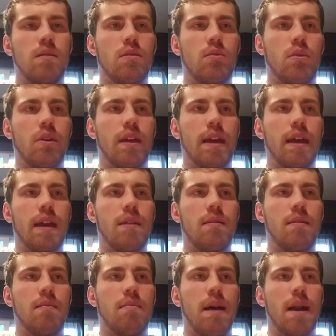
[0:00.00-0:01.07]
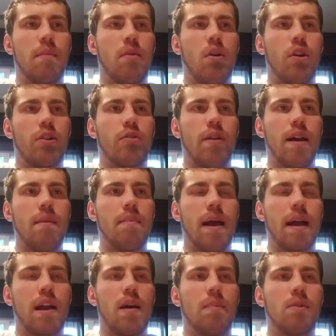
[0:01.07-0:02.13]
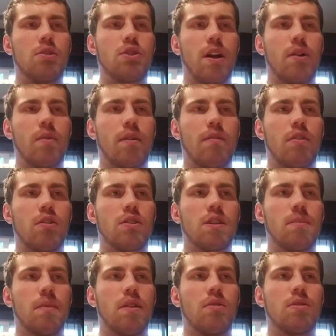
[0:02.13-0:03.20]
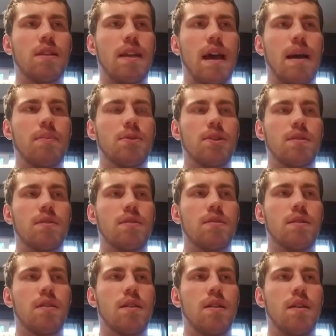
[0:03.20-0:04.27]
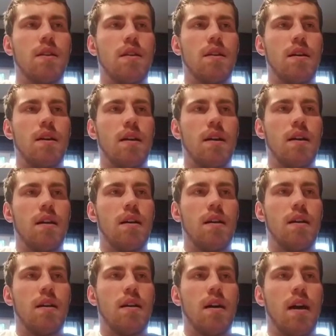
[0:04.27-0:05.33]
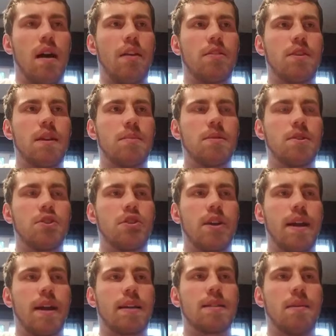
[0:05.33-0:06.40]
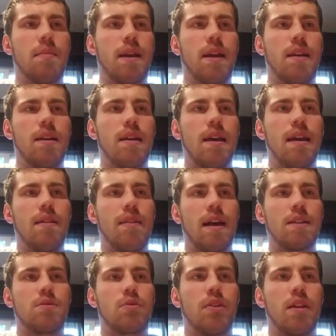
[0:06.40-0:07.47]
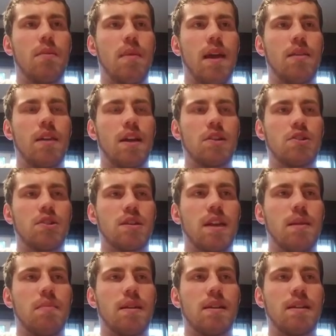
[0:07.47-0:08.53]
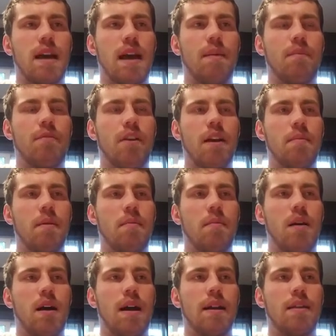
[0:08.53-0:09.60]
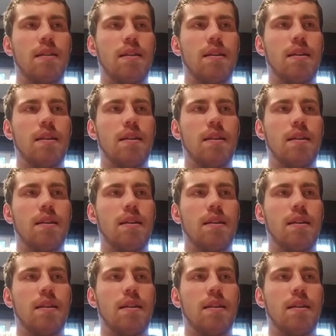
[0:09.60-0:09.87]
really get metabolic rate back up and try to reverse some of those adaptions. Other tips and tricks, that's really the main thing, is just keeping the time frame in mind.